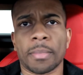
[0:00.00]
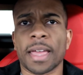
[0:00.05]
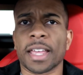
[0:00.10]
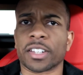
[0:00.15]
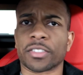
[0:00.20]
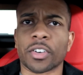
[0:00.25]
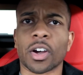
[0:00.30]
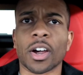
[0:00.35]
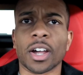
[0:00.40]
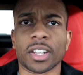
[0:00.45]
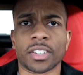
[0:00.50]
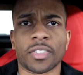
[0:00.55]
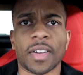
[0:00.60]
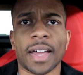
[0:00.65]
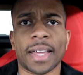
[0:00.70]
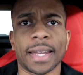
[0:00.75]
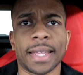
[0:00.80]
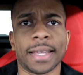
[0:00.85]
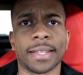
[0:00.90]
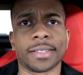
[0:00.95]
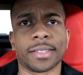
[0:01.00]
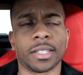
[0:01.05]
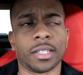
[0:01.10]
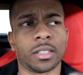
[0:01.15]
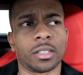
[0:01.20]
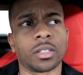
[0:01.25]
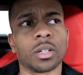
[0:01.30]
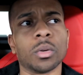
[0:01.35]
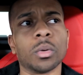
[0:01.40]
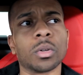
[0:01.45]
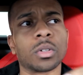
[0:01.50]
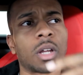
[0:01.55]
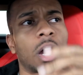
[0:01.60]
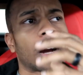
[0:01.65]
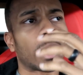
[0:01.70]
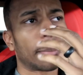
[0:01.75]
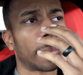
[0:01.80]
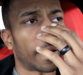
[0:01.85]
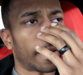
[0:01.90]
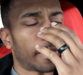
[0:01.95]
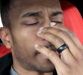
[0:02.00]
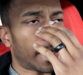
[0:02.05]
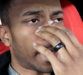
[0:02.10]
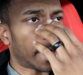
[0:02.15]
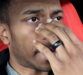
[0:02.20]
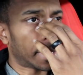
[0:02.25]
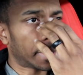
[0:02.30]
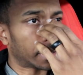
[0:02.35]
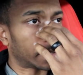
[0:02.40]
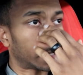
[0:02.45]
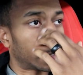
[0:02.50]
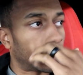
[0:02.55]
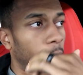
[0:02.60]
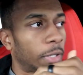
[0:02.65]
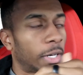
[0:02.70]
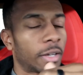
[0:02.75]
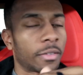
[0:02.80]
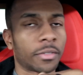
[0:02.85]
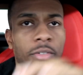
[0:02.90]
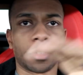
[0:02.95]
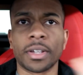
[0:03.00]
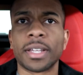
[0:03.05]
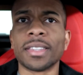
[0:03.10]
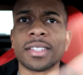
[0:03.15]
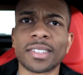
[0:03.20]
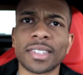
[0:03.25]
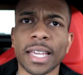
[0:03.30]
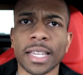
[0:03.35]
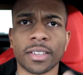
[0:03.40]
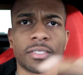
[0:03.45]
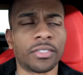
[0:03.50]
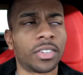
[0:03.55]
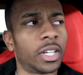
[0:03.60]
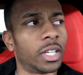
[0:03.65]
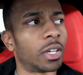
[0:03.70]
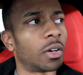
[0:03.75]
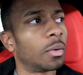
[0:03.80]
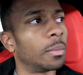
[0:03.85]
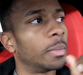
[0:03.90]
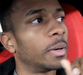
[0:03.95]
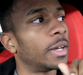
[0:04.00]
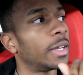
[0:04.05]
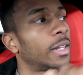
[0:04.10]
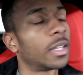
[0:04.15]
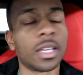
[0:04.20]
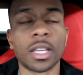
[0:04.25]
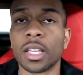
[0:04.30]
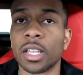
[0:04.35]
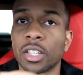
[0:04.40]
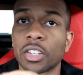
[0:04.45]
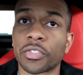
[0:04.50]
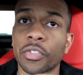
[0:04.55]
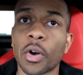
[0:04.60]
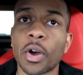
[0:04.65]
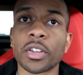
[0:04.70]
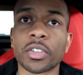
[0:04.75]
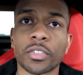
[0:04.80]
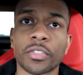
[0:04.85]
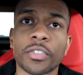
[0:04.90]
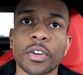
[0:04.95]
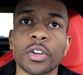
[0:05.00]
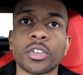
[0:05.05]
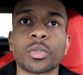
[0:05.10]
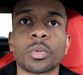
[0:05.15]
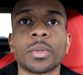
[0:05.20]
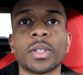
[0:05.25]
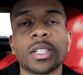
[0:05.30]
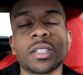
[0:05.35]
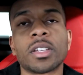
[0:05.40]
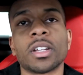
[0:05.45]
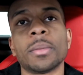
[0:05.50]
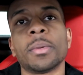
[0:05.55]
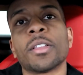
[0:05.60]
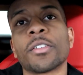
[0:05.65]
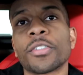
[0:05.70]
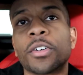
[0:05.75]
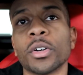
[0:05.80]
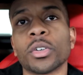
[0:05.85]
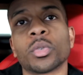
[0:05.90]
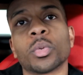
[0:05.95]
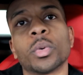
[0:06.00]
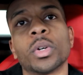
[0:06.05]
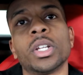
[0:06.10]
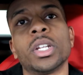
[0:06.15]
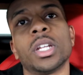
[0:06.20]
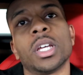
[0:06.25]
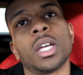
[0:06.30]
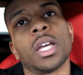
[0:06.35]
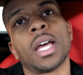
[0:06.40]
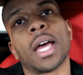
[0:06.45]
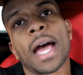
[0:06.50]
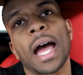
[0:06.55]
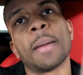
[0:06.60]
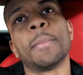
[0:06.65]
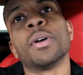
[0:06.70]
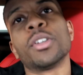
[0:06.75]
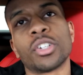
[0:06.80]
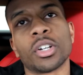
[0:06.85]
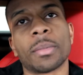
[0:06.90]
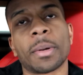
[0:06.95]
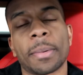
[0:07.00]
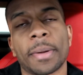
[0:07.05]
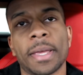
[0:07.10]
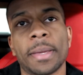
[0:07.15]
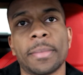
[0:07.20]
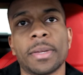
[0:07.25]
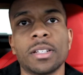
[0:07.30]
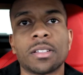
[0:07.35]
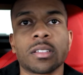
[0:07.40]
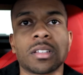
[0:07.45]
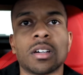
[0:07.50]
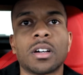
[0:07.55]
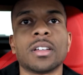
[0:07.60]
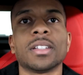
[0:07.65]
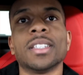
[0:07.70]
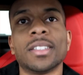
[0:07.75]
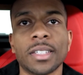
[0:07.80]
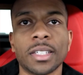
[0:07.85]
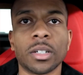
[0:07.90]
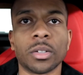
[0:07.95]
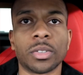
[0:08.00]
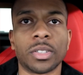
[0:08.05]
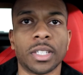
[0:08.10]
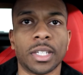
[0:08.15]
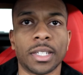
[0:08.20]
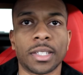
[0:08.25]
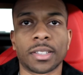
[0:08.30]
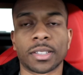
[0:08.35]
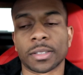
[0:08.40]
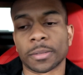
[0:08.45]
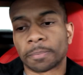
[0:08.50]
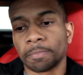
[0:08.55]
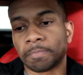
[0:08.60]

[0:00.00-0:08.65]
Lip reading: as far as financing, so we'll talk about that or whatever in the second video. But as far as the first one, it's going to be the first one. How much are my payments on the Z06?